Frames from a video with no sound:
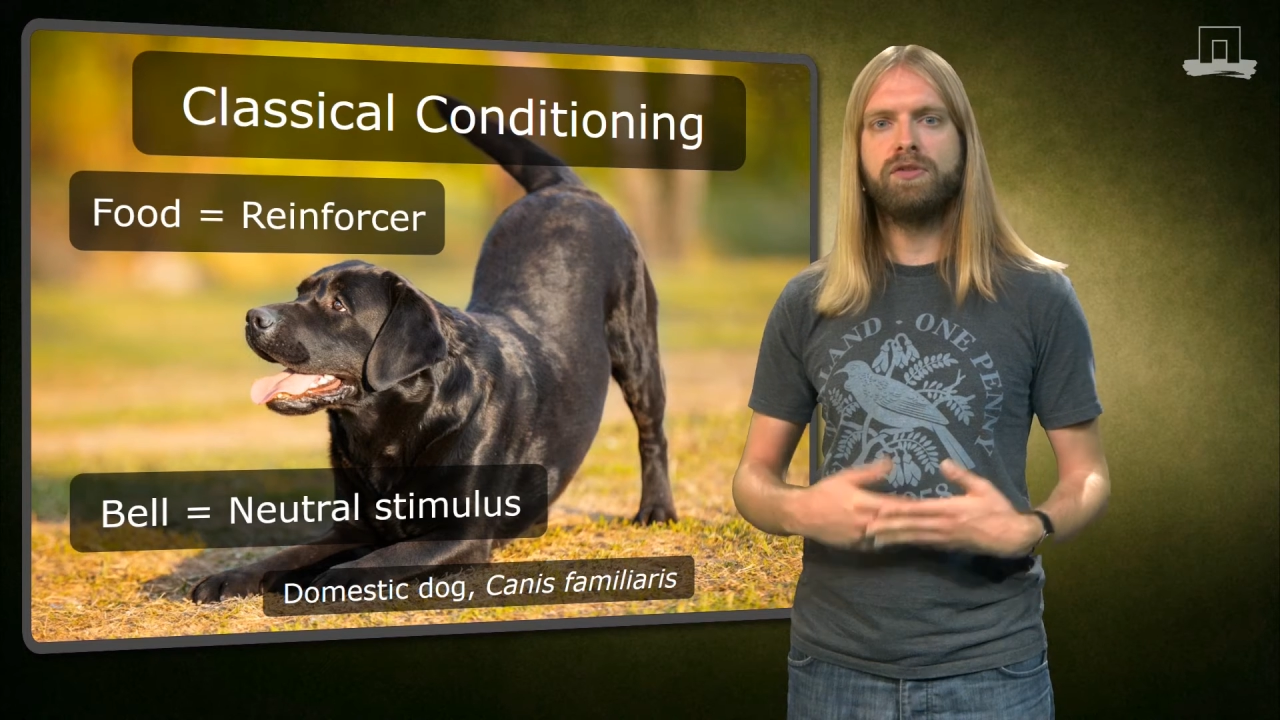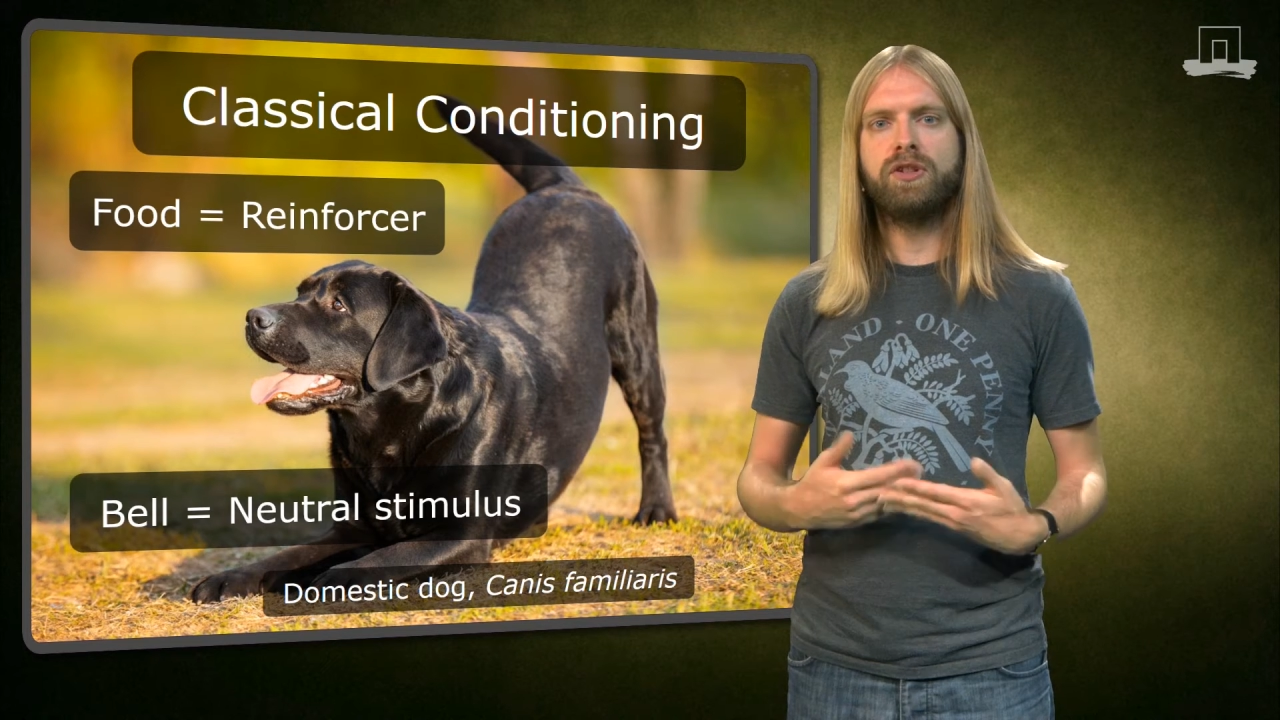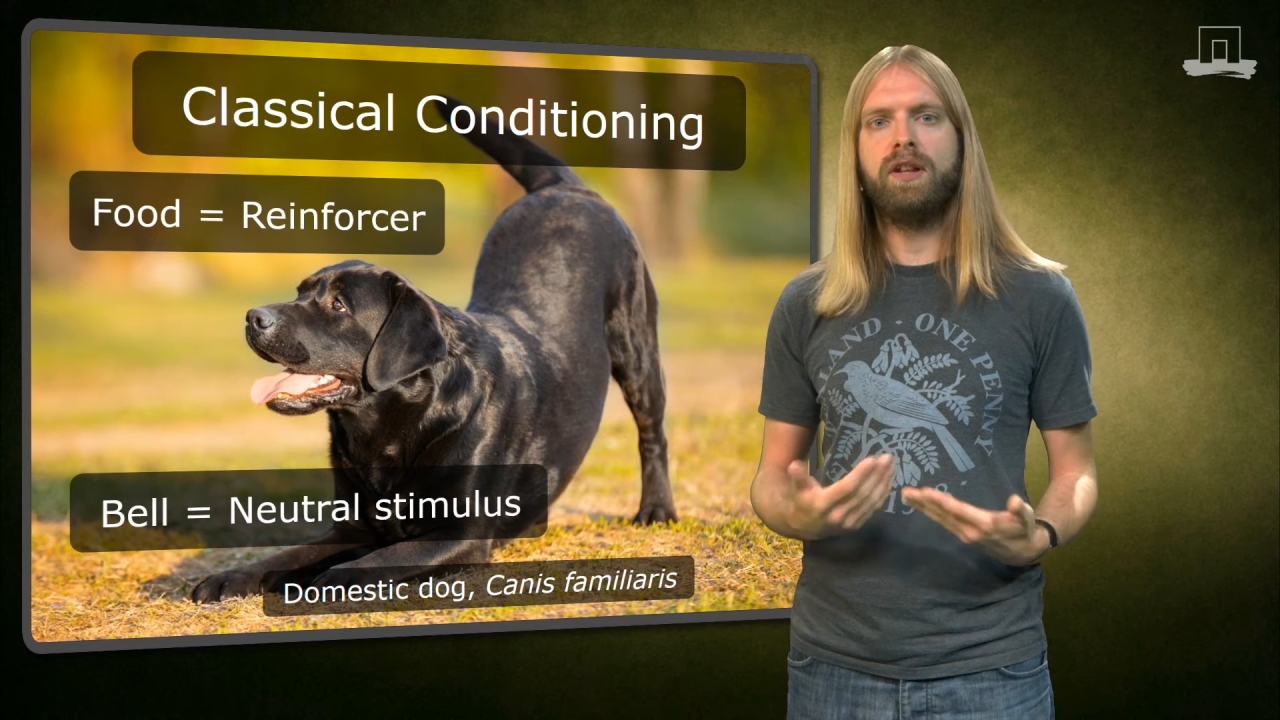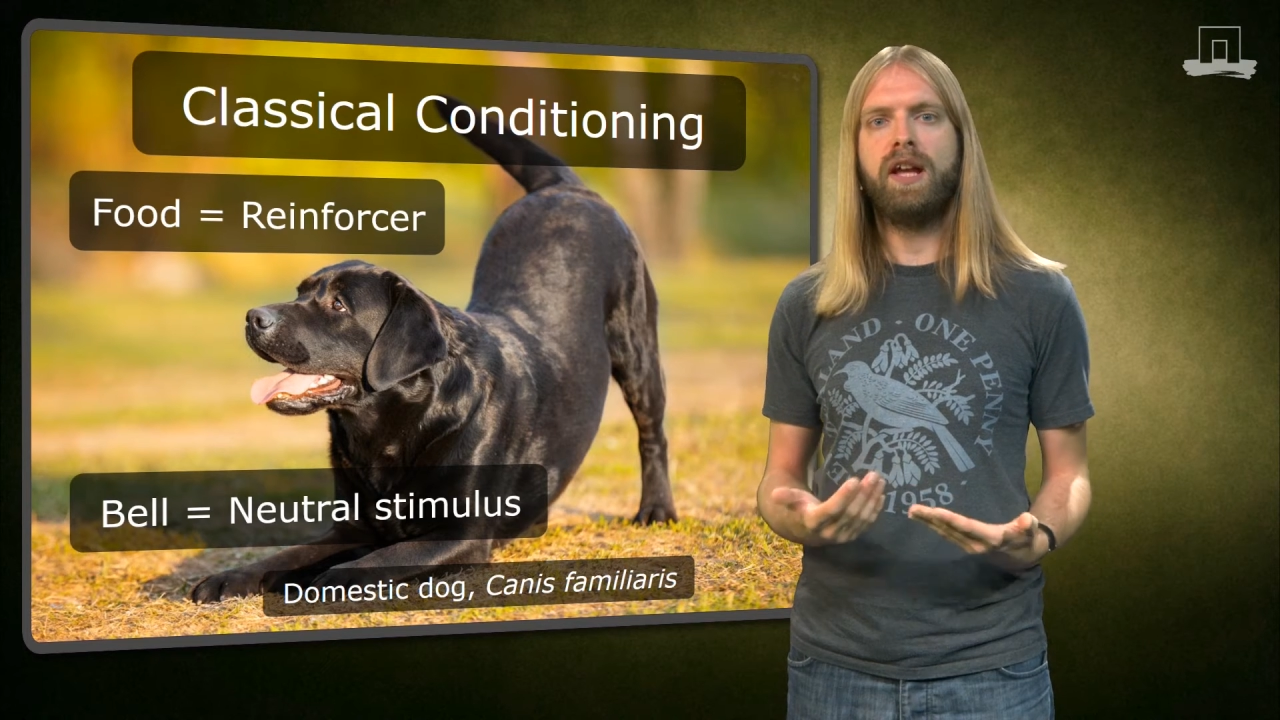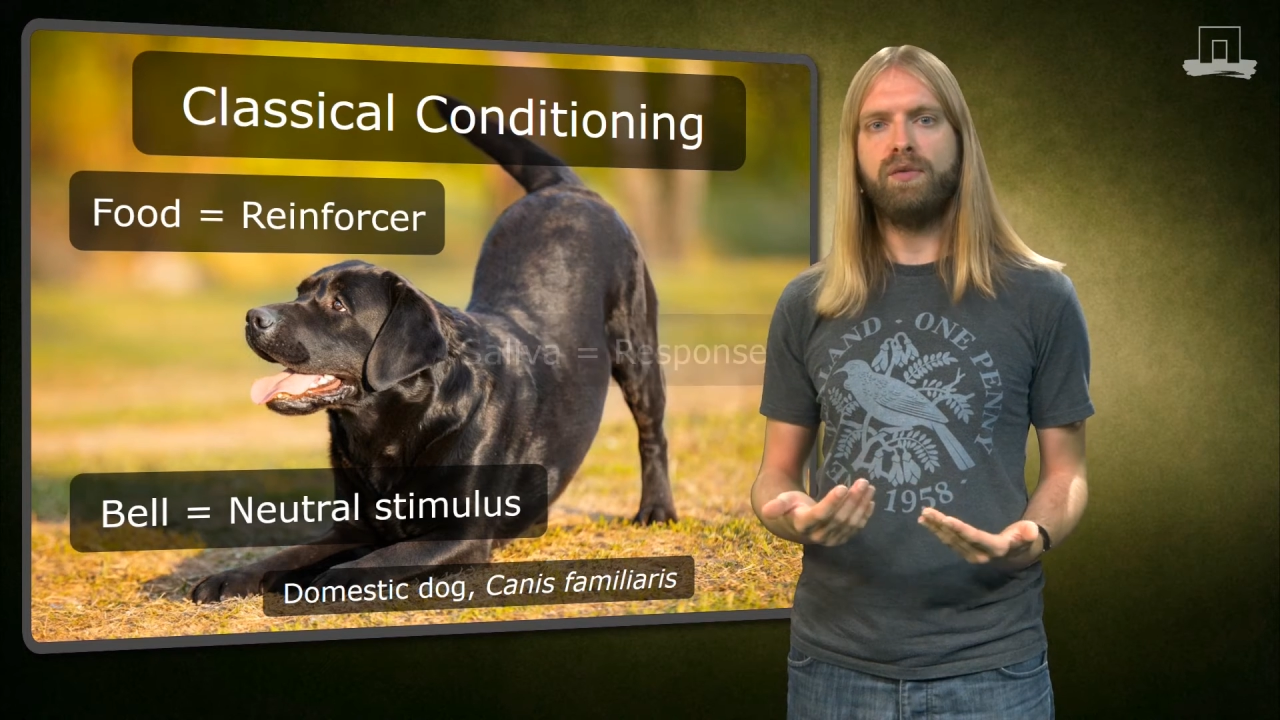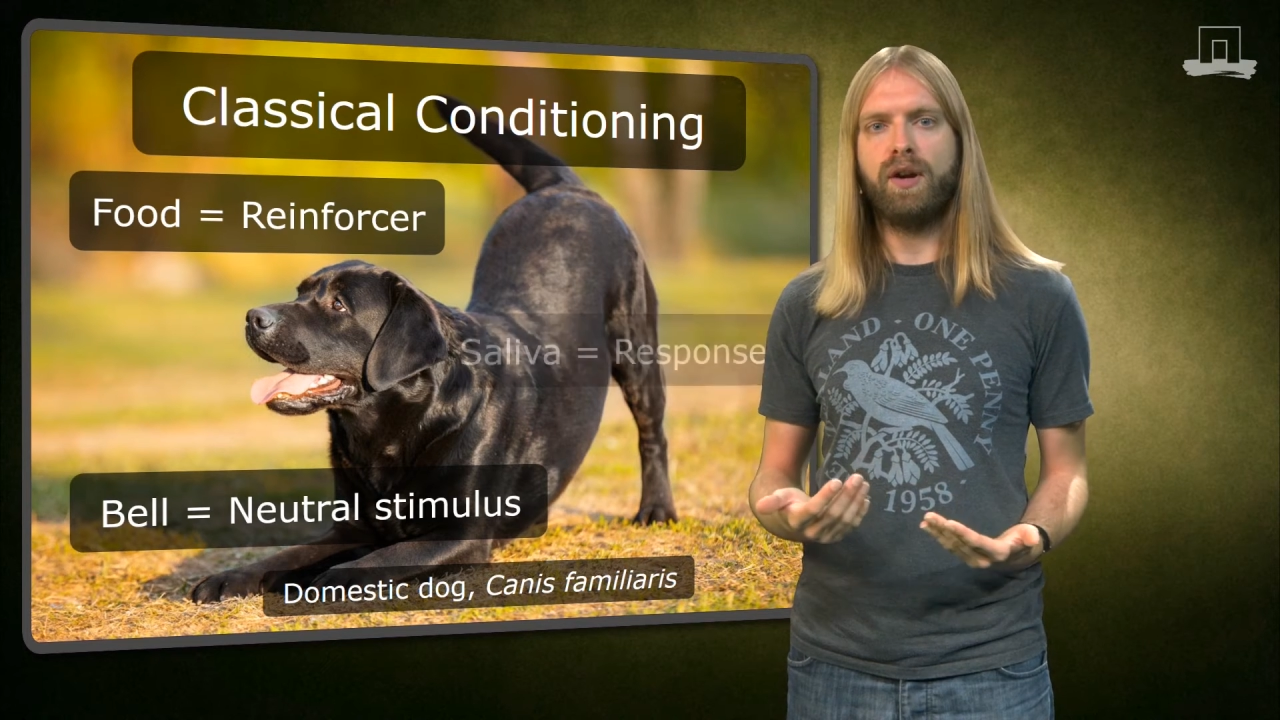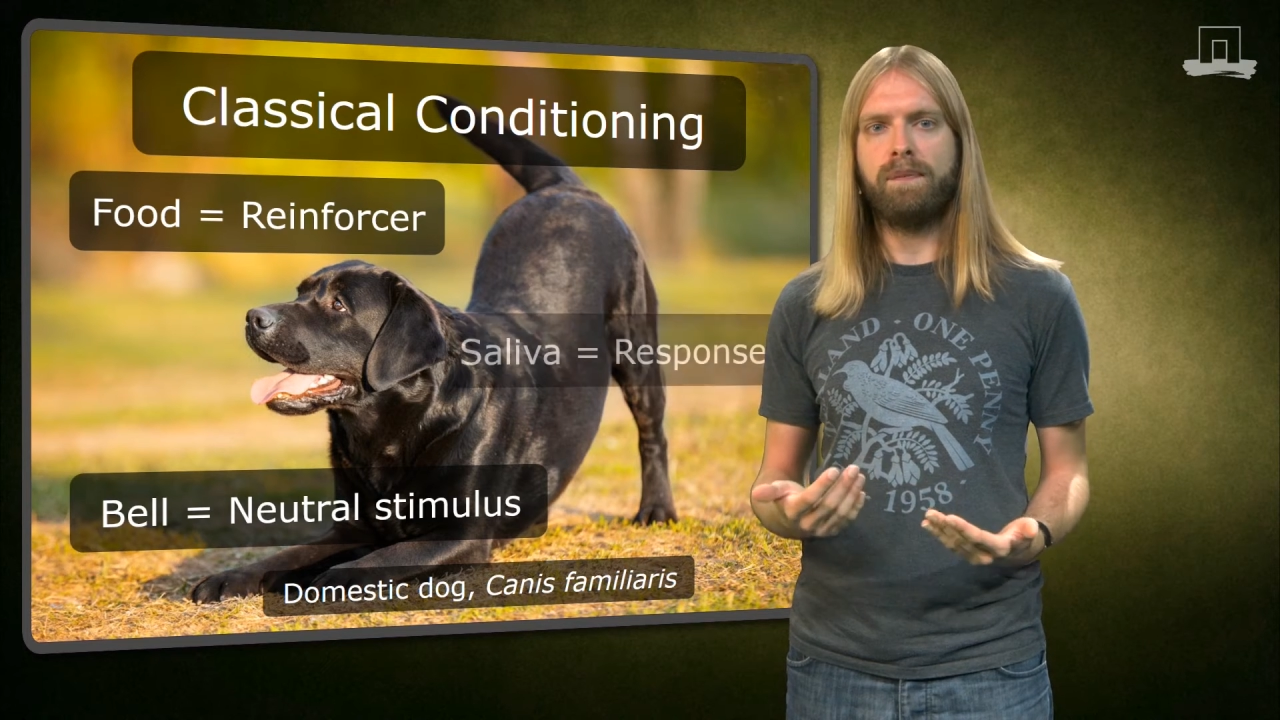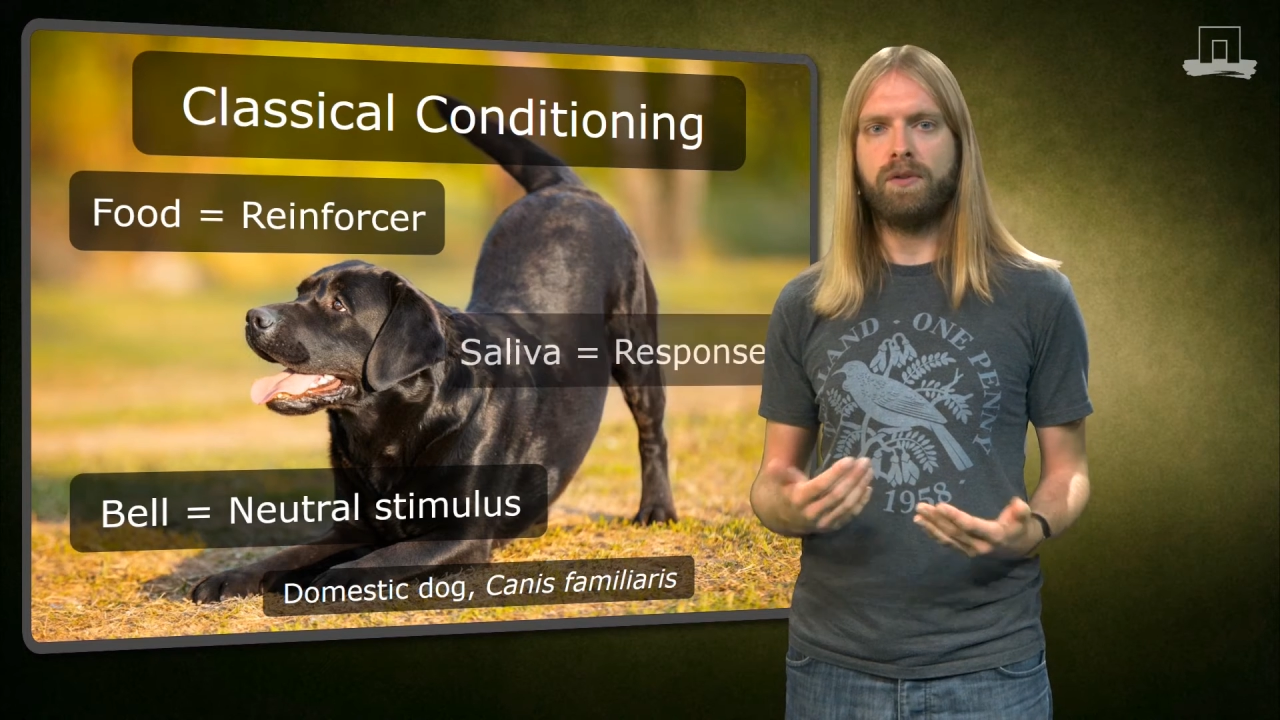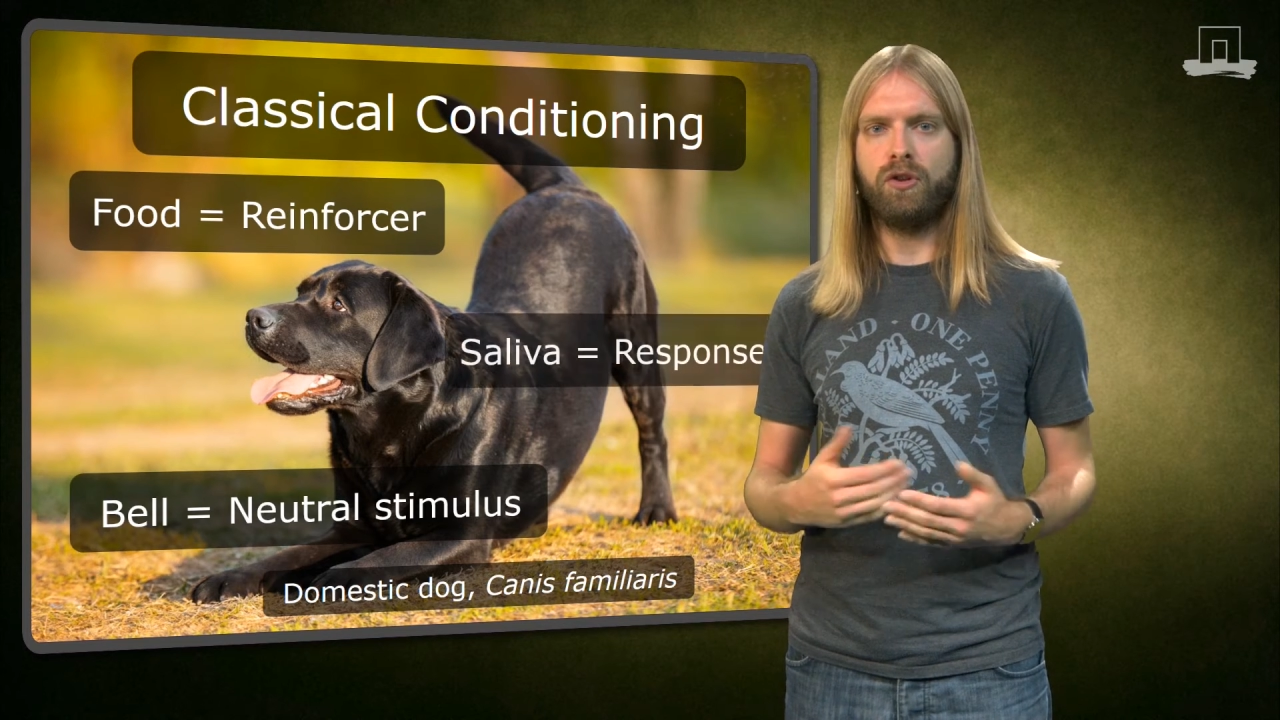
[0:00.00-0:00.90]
of saliva